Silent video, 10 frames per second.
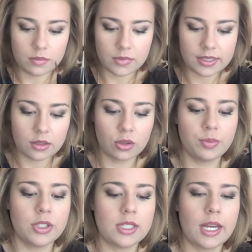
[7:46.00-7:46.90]
this little
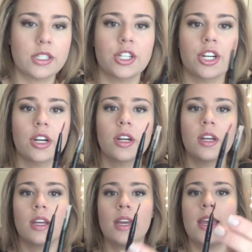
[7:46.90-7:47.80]
protector,
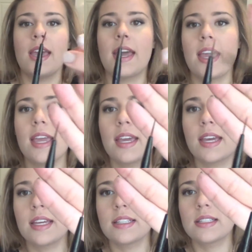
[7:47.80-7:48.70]

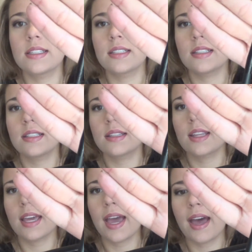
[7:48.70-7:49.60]
and
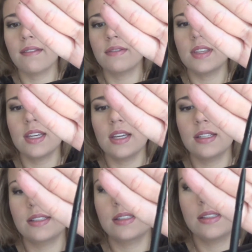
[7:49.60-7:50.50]
they have
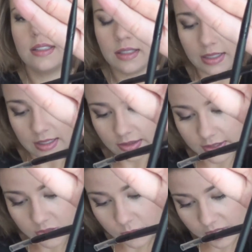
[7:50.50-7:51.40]
this.
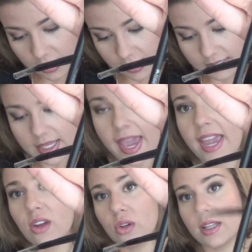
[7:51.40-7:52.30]
This one is the
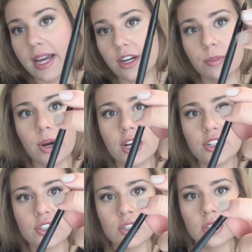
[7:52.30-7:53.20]
angled liner
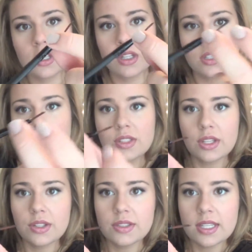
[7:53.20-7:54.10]
brush. So
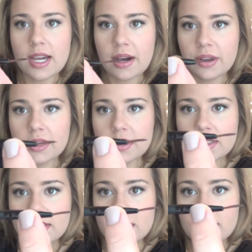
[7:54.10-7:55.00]
you see how
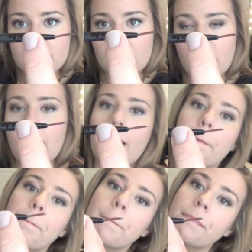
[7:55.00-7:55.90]
it's
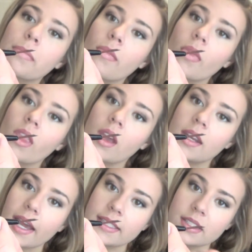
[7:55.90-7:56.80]

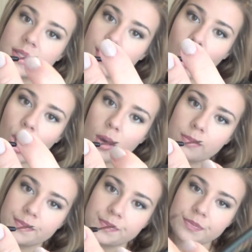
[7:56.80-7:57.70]
nice and small.
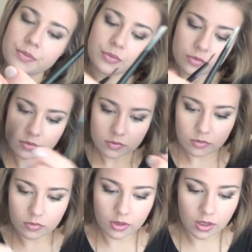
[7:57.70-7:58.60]

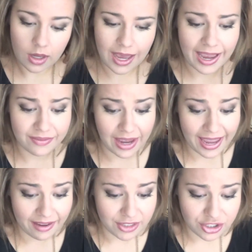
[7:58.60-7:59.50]
I
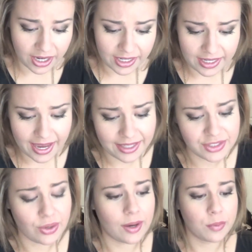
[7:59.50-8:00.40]
haven't tried it yet, so I